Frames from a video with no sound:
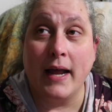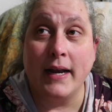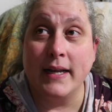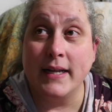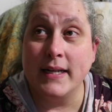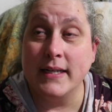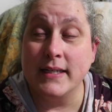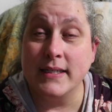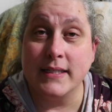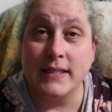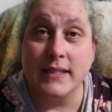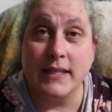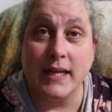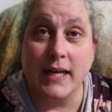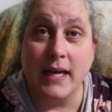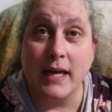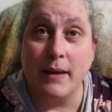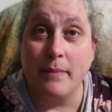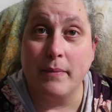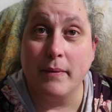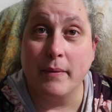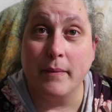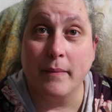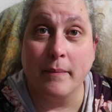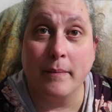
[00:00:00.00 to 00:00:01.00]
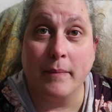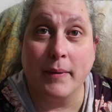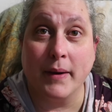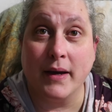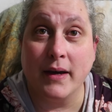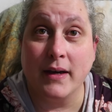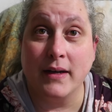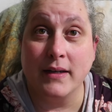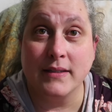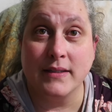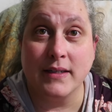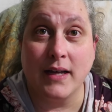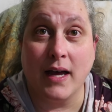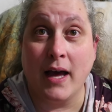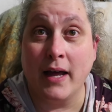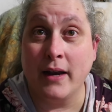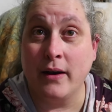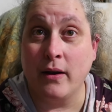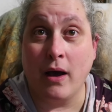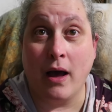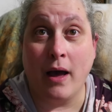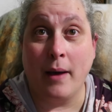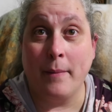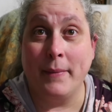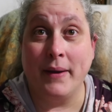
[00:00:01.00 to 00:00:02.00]
I didn't sleep because,
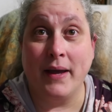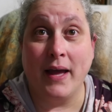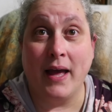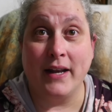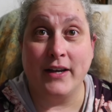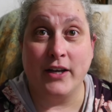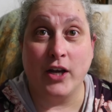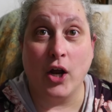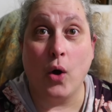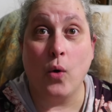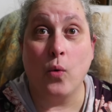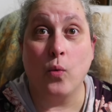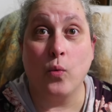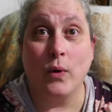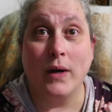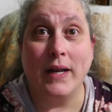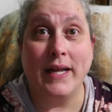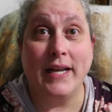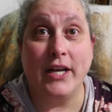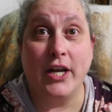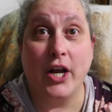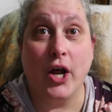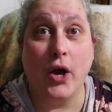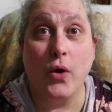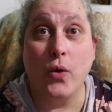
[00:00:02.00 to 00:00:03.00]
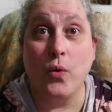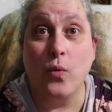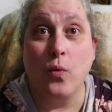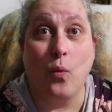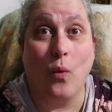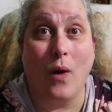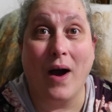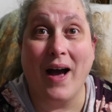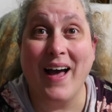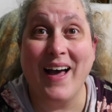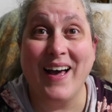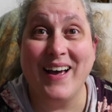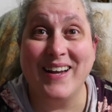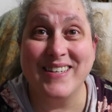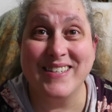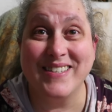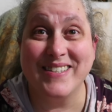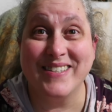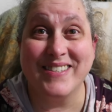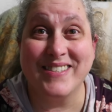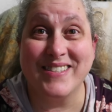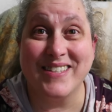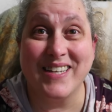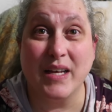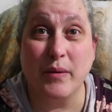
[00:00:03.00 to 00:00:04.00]
I, I mean, I don't really know why I
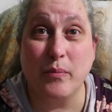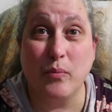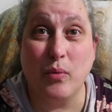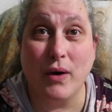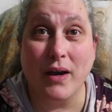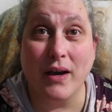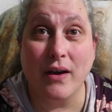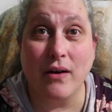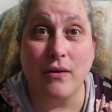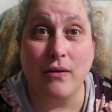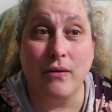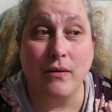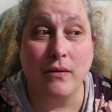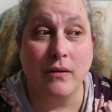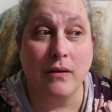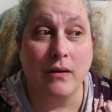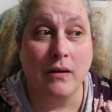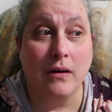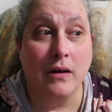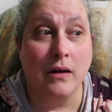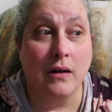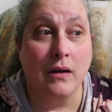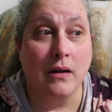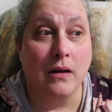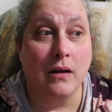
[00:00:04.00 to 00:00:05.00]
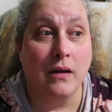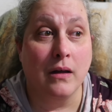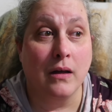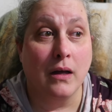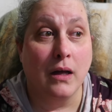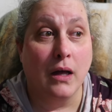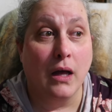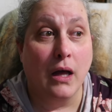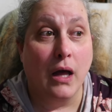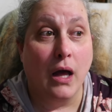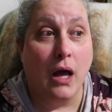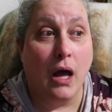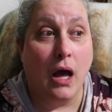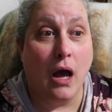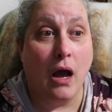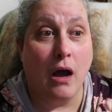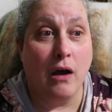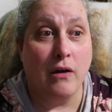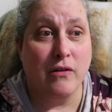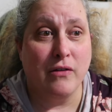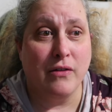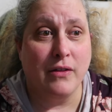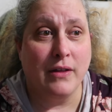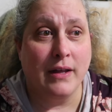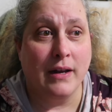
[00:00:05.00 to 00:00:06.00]
didn't sleep well.
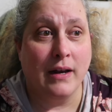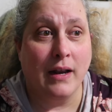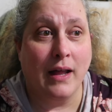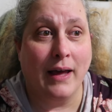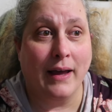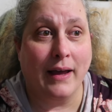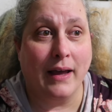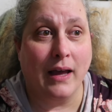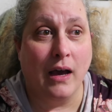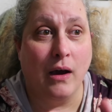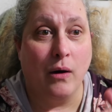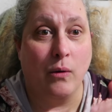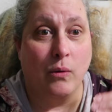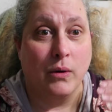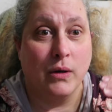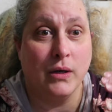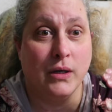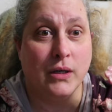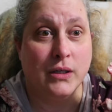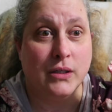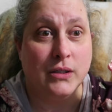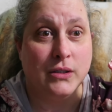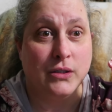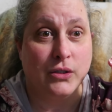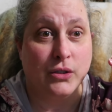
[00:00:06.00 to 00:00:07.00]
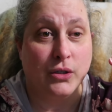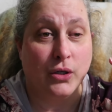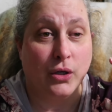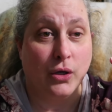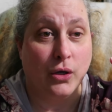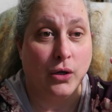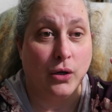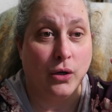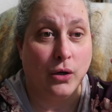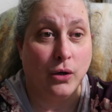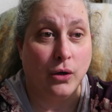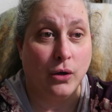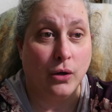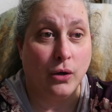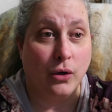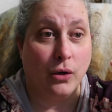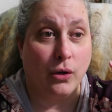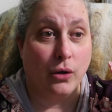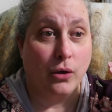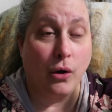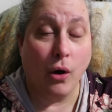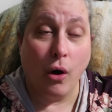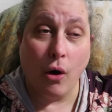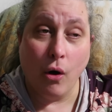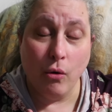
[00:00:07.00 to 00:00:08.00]
Other than like I was
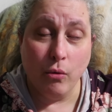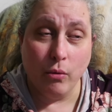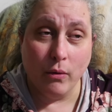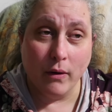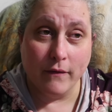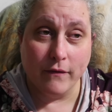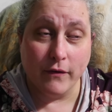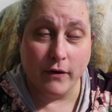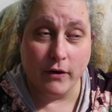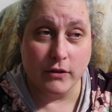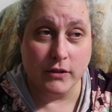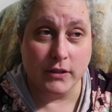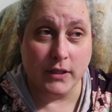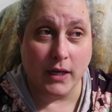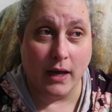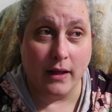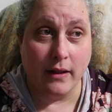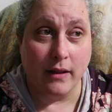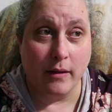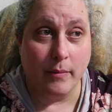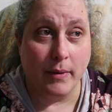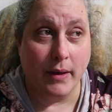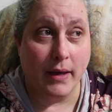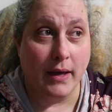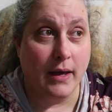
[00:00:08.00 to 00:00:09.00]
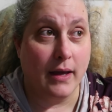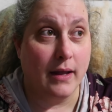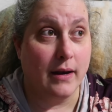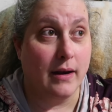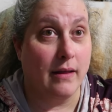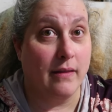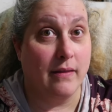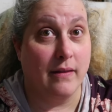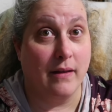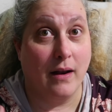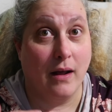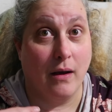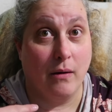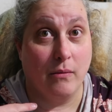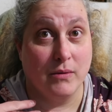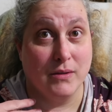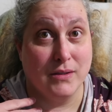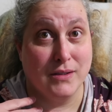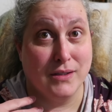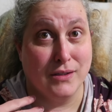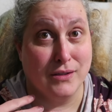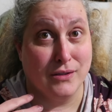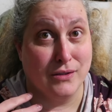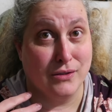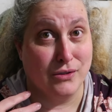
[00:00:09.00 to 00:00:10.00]
cold when I first got in the bed and then I
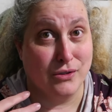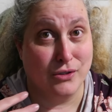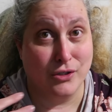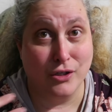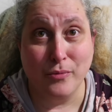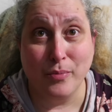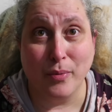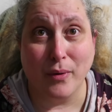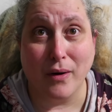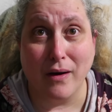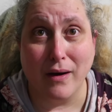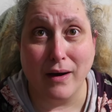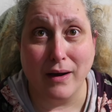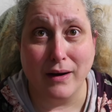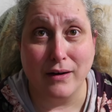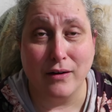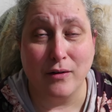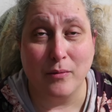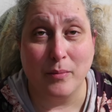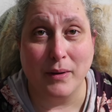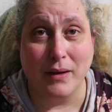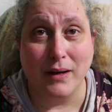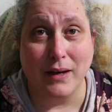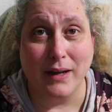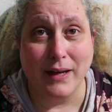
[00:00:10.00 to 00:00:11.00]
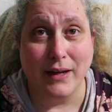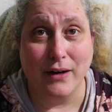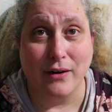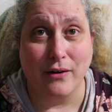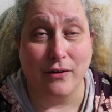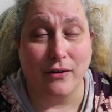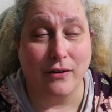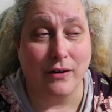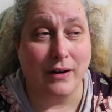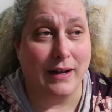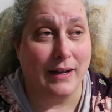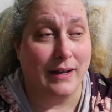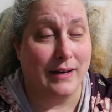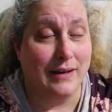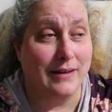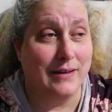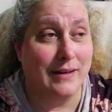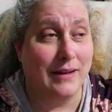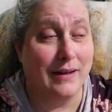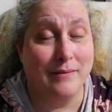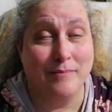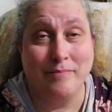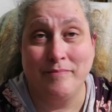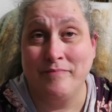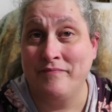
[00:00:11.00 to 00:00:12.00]
was super hot a little bit later
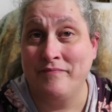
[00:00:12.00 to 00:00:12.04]
and